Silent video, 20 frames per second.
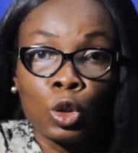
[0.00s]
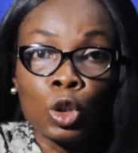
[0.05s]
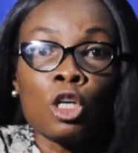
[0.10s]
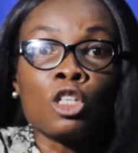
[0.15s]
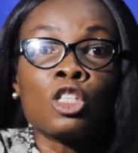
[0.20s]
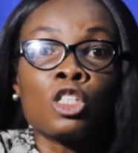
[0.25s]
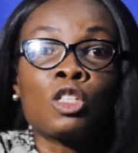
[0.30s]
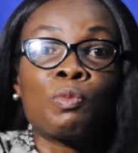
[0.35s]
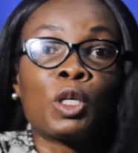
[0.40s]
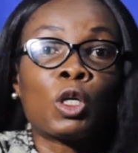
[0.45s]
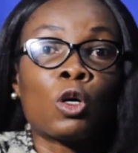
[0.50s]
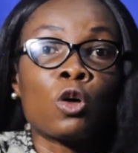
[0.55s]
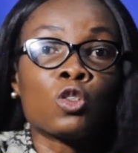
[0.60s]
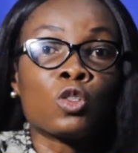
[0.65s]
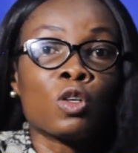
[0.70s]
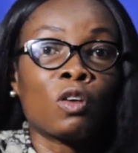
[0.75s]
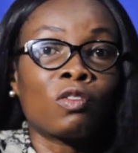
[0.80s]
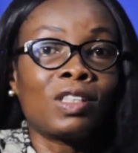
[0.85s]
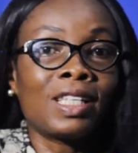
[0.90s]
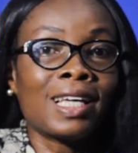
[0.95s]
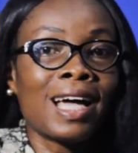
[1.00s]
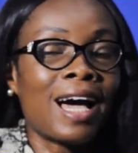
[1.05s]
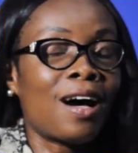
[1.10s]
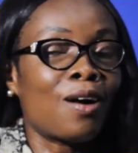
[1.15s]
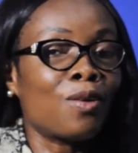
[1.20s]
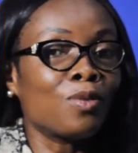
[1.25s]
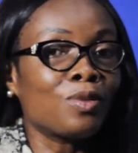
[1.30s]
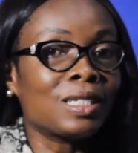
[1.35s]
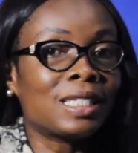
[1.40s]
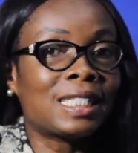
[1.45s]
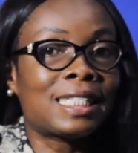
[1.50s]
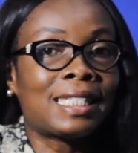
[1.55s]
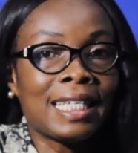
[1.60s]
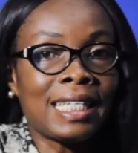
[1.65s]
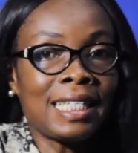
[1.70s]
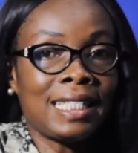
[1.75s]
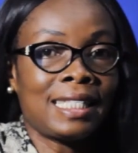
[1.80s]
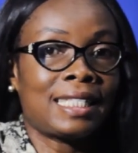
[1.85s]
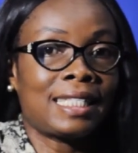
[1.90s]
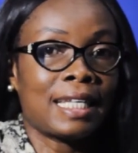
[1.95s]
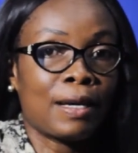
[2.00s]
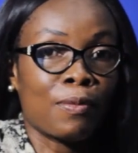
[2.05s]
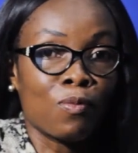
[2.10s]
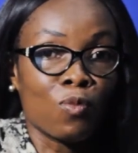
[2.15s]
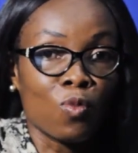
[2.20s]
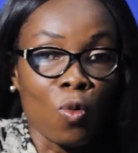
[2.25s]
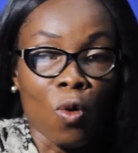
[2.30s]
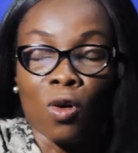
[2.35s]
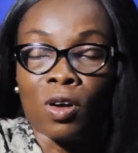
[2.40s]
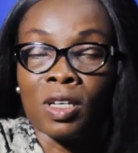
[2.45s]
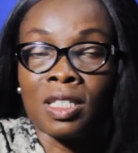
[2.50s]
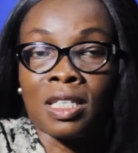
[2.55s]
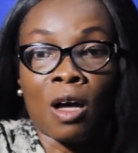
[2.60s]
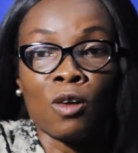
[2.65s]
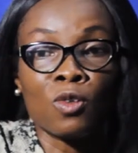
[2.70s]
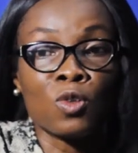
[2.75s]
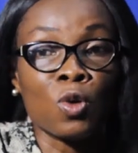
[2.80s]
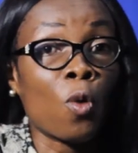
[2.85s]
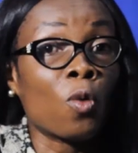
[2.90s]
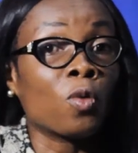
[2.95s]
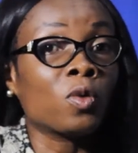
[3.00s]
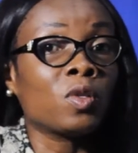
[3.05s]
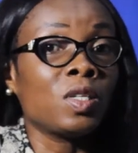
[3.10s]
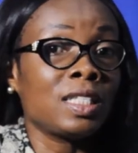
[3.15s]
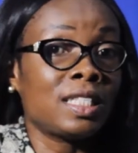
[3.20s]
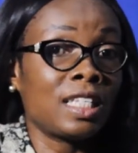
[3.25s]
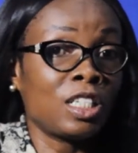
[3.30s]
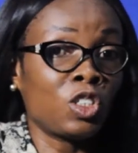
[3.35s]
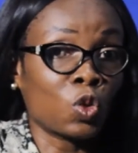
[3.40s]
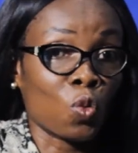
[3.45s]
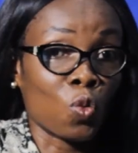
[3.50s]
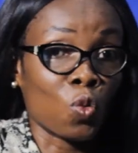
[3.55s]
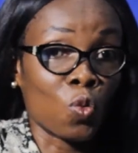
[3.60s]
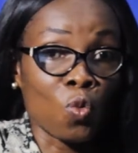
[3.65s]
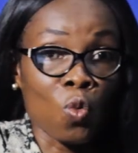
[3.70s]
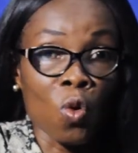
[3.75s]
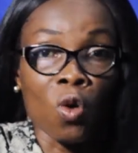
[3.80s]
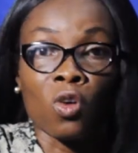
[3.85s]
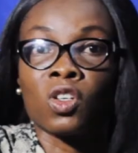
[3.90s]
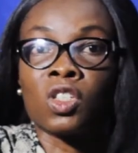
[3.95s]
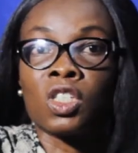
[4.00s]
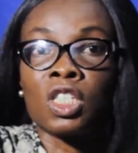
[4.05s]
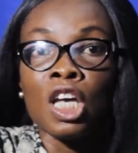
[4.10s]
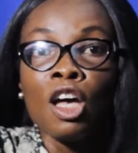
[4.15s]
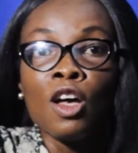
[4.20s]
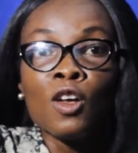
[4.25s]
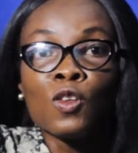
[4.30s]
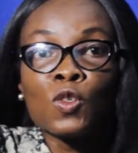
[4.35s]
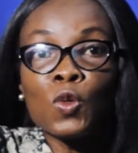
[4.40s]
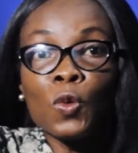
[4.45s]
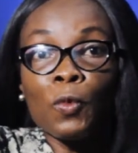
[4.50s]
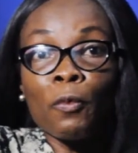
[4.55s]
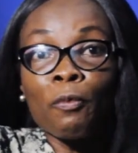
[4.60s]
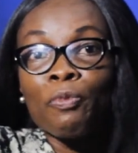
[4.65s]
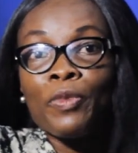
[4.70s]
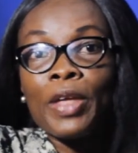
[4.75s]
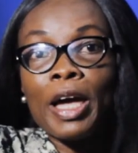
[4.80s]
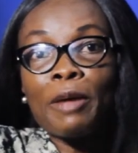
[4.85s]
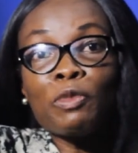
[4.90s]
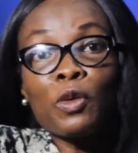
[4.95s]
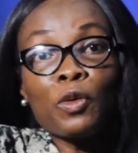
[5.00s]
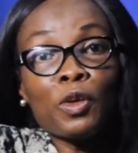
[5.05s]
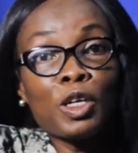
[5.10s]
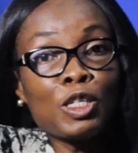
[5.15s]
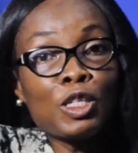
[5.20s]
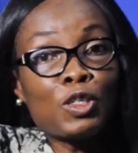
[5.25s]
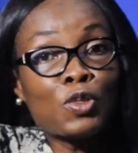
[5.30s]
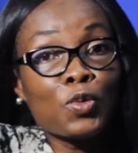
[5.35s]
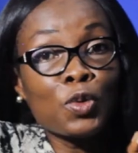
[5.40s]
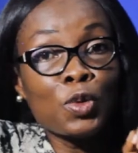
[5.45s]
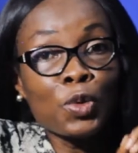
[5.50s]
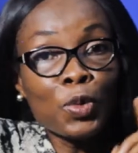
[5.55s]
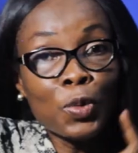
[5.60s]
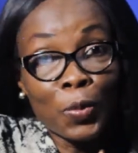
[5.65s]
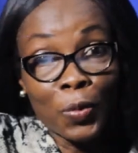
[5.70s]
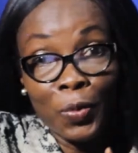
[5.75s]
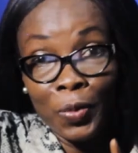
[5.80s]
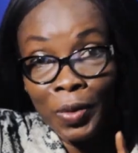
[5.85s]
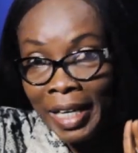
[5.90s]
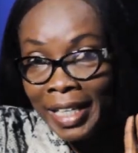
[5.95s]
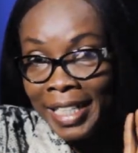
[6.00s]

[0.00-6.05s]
just because of how the system works, how the organization works. So I'm talking to you,